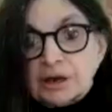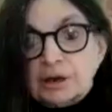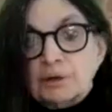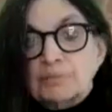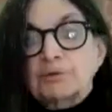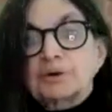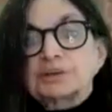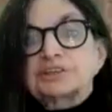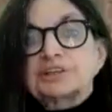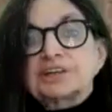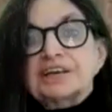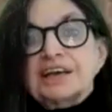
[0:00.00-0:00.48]

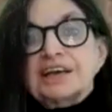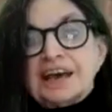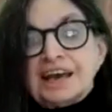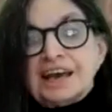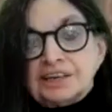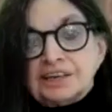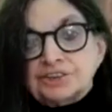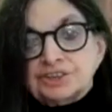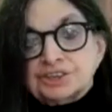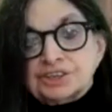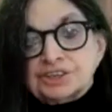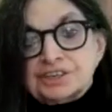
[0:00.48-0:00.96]
what the
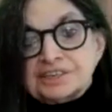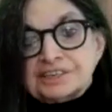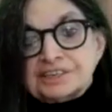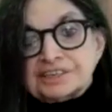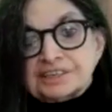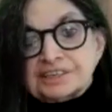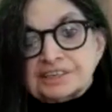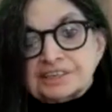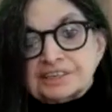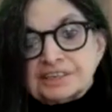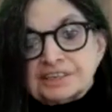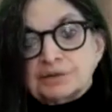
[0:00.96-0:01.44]
ancients
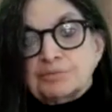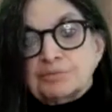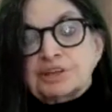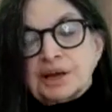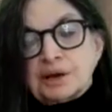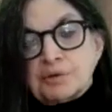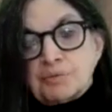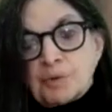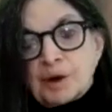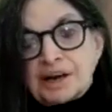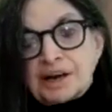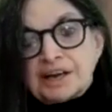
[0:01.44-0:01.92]
did when
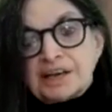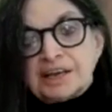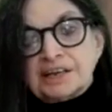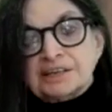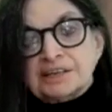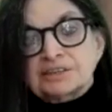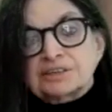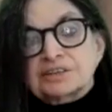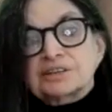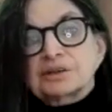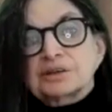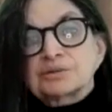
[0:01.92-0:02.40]
they went
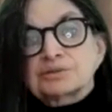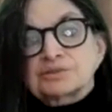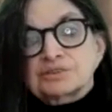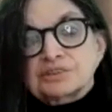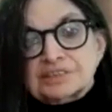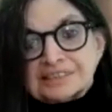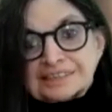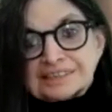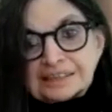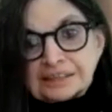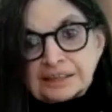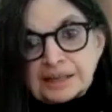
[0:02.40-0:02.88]
into those
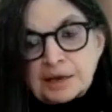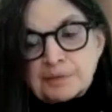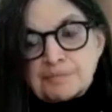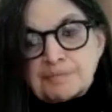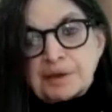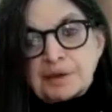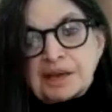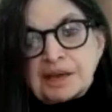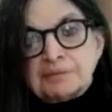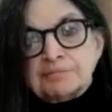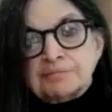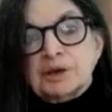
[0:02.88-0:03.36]

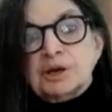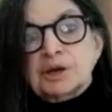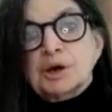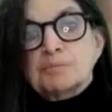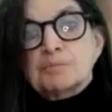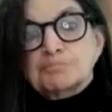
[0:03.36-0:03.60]
Asclepian,